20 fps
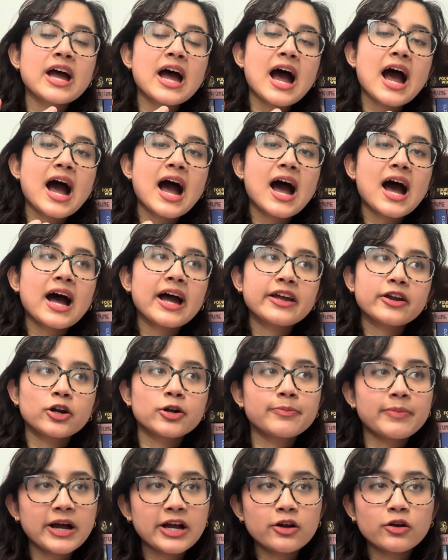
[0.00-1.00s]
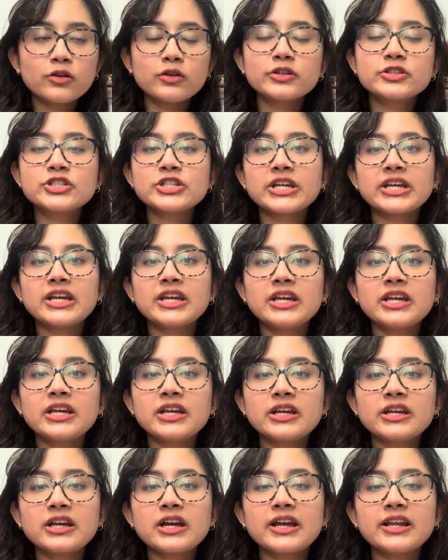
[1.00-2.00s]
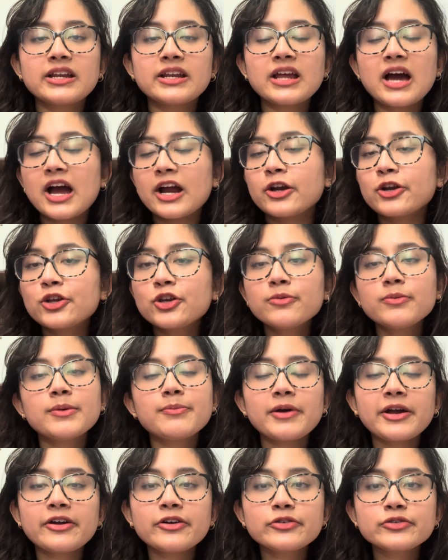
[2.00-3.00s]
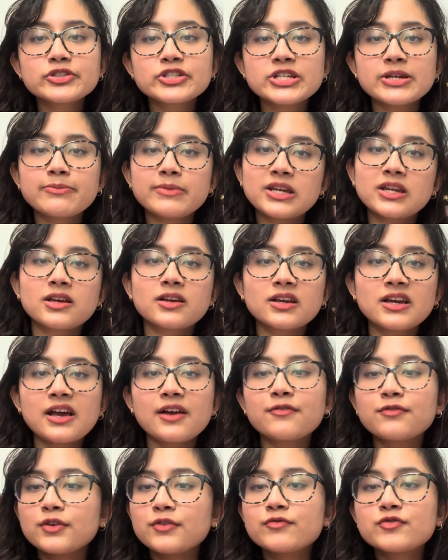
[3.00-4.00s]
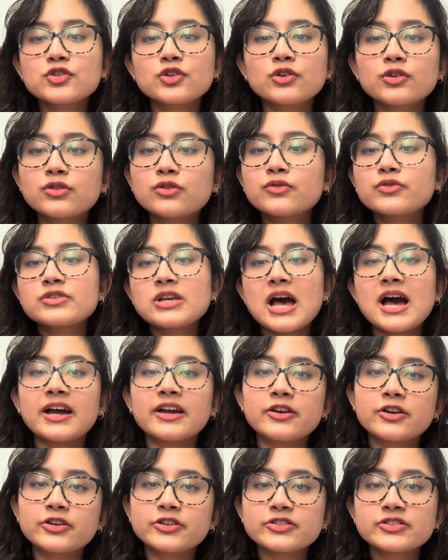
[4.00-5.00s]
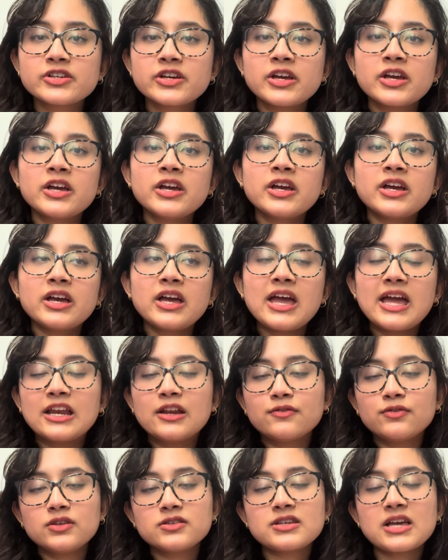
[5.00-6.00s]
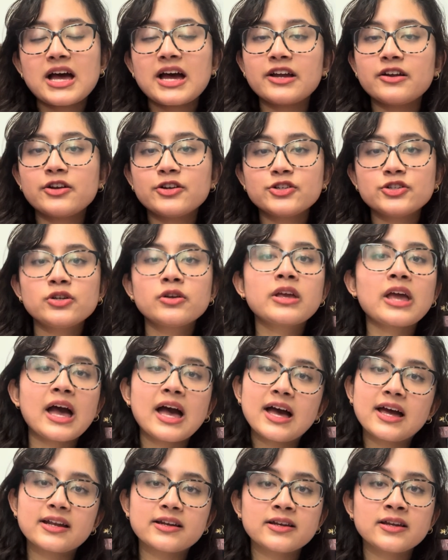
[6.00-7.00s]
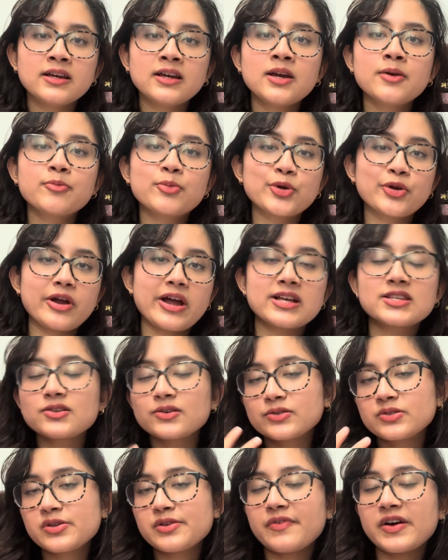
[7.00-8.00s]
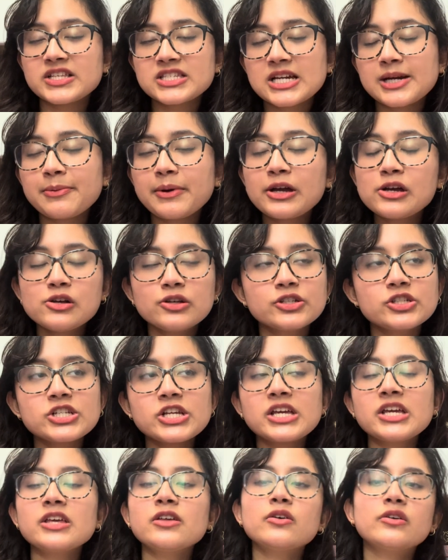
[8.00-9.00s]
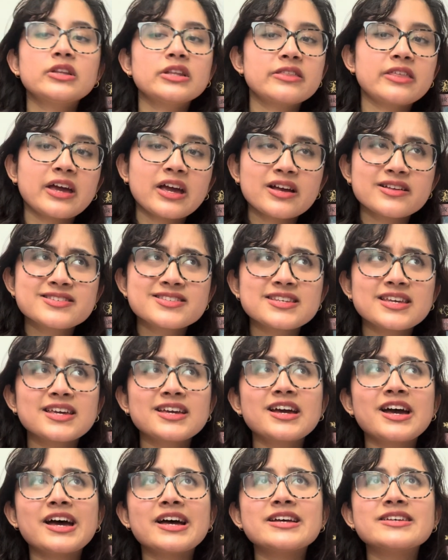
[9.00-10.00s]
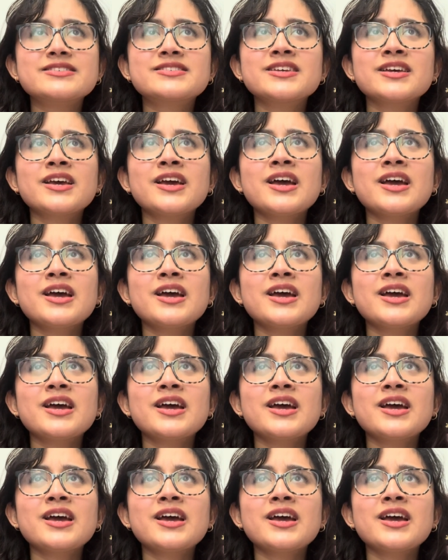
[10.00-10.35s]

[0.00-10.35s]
higher biology in higher human biology, meaning if you've took those highers, any of those highers, you can progress onto advanced higher biology. Only thing I'd say is